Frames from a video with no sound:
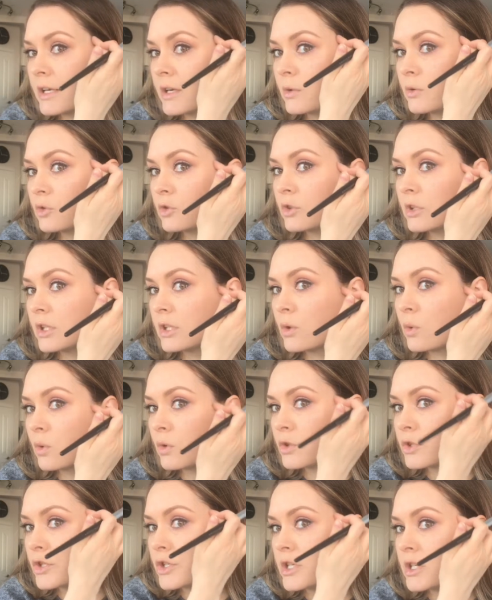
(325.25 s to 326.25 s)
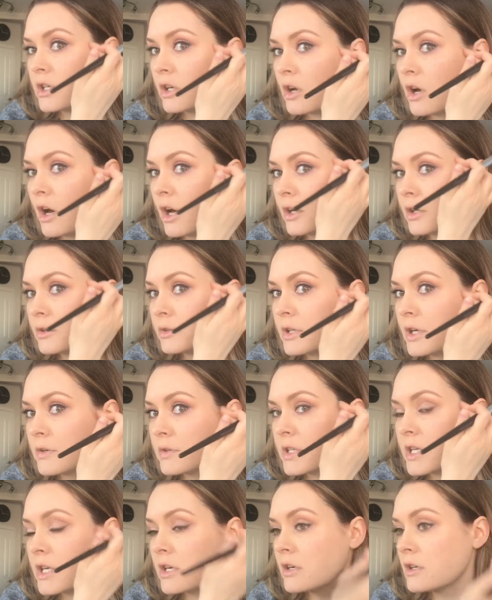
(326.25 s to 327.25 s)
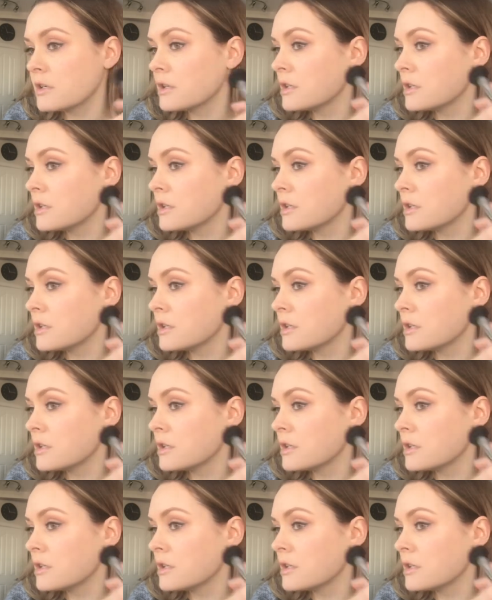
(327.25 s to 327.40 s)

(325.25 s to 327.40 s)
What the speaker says: really orangey and caught around here.